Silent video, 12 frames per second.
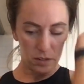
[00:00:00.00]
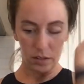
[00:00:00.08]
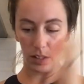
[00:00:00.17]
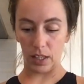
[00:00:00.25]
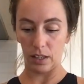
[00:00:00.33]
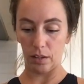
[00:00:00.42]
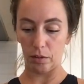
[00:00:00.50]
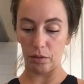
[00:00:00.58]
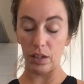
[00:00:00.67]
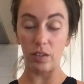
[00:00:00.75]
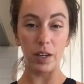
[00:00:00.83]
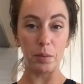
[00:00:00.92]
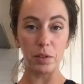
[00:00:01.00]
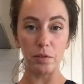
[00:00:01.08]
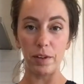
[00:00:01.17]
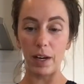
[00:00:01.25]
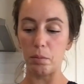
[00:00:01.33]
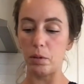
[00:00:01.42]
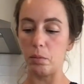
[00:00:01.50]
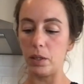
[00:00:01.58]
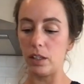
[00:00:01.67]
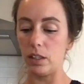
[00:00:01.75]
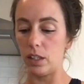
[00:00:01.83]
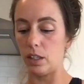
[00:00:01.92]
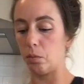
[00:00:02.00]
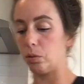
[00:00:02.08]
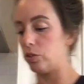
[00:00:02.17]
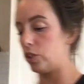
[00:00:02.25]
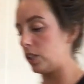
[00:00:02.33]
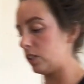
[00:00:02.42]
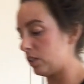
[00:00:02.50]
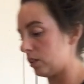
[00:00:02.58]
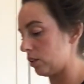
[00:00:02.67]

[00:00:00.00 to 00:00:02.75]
it's like 3 grams of fat per meal in the blue cheese.